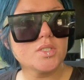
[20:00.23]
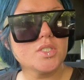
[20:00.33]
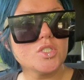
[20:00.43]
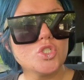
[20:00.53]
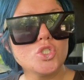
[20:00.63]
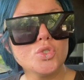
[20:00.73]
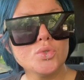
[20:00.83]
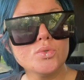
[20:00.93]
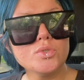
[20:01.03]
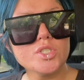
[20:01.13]
Did
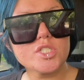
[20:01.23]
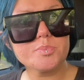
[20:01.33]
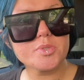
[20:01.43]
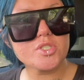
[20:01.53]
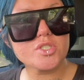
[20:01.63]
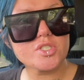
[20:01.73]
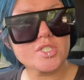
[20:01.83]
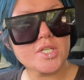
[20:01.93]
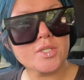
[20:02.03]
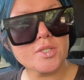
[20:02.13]
you just put your
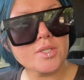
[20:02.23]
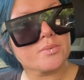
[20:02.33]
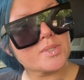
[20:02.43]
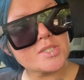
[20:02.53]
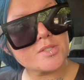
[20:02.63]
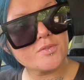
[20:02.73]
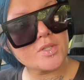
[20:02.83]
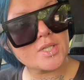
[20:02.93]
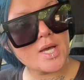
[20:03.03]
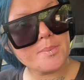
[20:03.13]
channel at risk
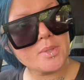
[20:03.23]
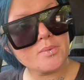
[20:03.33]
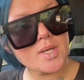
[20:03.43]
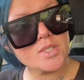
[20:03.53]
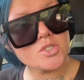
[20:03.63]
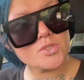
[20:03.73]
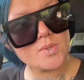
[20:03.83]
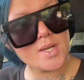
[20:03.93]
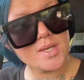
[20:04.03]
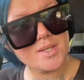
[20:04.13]
for a copyright
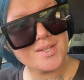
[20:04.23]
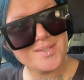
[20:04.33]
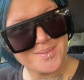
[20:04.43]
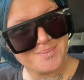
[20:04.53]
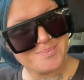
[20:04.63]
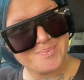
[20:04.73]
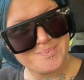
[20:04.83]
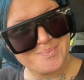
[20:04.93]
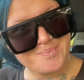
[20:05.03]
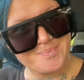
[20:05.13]
strike?
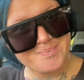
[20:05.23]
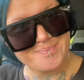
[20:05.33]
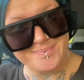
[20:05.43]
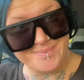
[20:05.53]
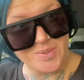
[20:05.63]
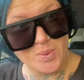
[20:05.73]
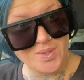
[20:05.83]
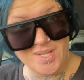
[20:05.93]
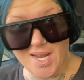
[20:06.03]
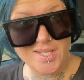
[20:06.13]

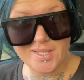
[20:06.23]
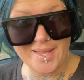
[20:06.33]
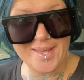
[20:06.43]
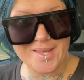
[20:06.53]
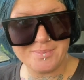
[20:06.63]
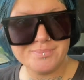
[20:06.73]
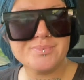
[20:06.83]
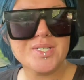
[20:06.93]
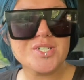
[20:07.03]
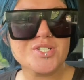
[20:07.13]
Not a claim,
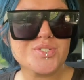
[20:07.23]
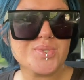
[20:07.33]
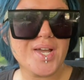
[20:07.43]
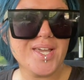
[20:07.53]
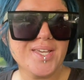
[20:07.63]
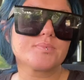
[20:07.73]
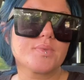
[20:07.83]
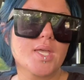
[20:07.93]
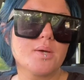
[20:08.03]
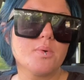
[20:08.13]
a strike.
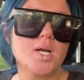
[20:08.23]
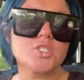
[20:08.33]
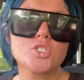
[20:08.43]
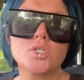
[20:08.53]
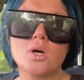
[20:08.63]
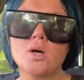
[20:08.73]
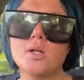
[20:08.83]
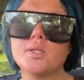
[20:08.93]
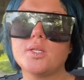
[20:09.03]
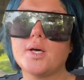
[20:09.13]
I watched
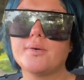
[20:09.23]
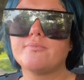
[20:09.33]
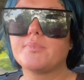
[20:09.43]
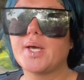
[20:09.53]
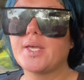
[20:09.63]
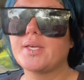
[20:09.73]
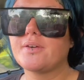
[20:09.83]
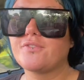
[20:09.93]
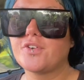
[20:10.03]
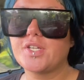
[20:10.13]
all of
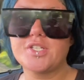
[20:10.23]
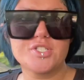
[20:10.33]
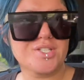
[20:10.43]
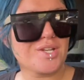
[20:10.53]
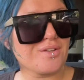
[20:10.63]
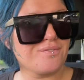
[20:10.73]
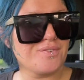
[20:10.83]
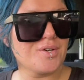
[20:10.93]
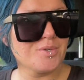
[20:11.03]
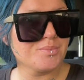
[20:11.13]
my footage that I
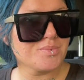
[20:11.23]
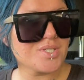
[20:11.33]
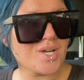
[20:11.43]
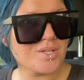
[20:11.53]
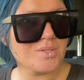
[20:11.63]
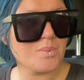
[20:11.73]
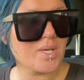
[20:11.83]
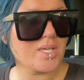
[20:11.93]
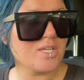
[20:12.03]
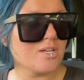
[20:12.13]
filmed on the
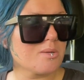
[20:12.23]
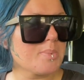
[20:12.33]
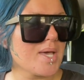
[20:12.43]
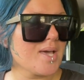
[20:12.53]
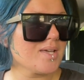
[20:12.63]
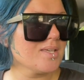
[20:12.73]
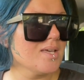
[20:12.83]
way here back.